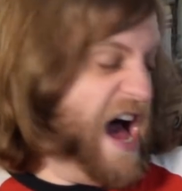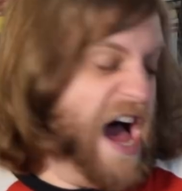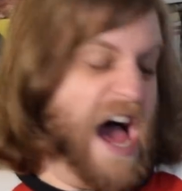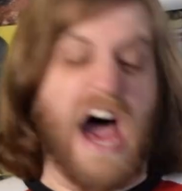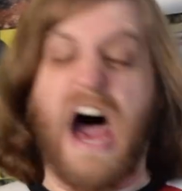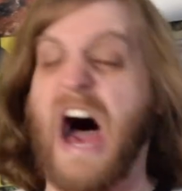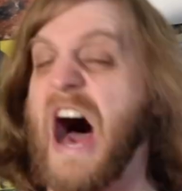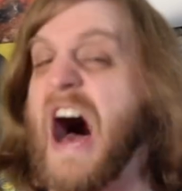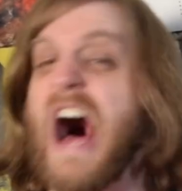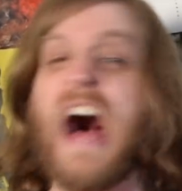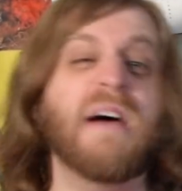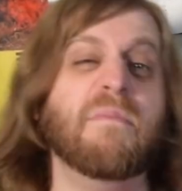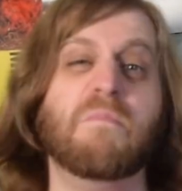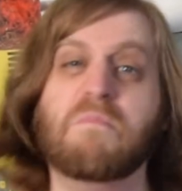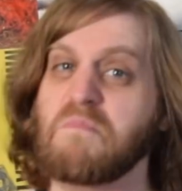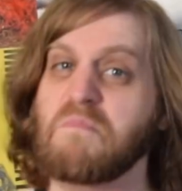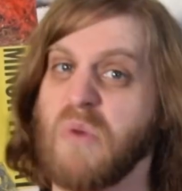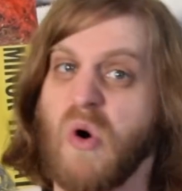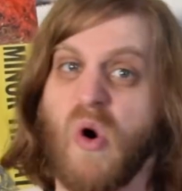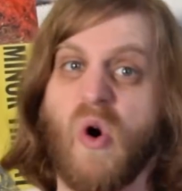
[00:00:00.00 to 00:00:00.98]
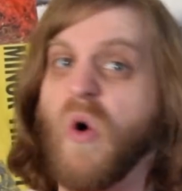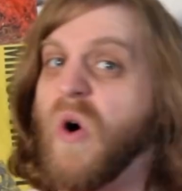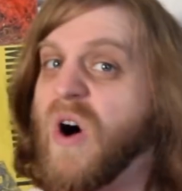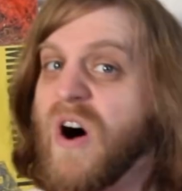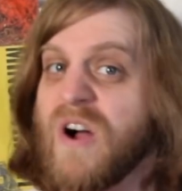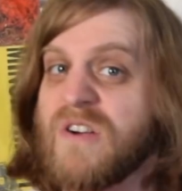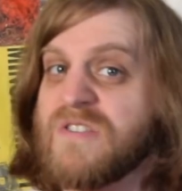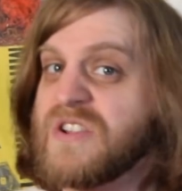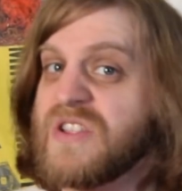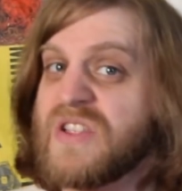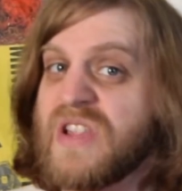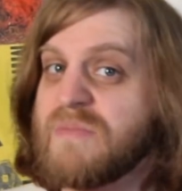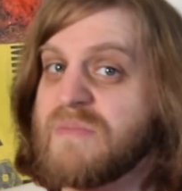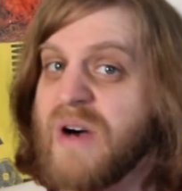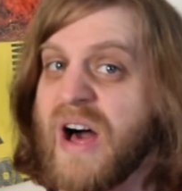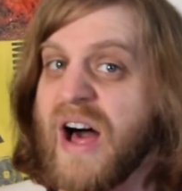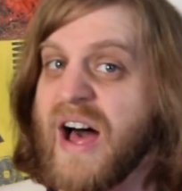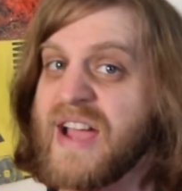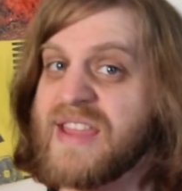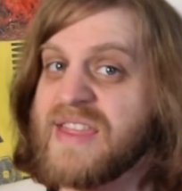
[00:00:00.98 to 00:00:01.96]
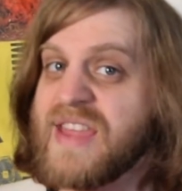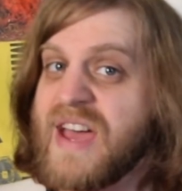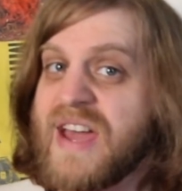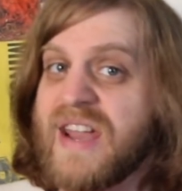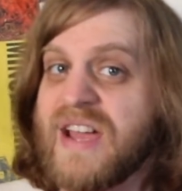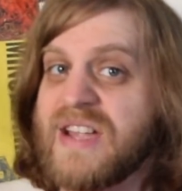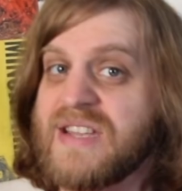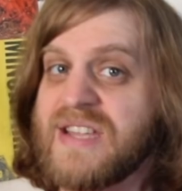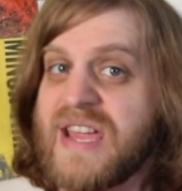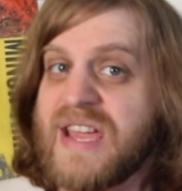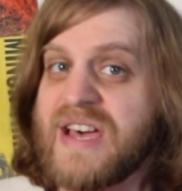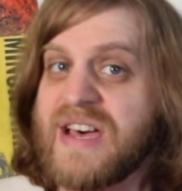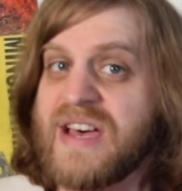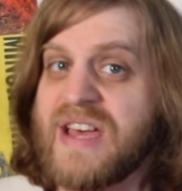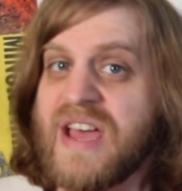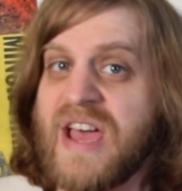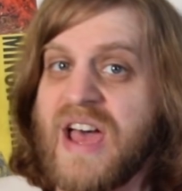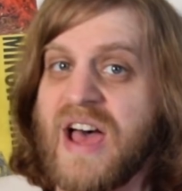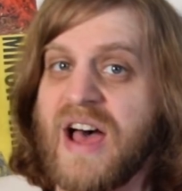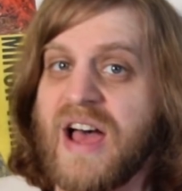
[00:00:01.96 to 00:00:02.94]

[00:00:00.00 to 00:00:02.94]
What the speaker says: I'm wholeheartedly behind that idea.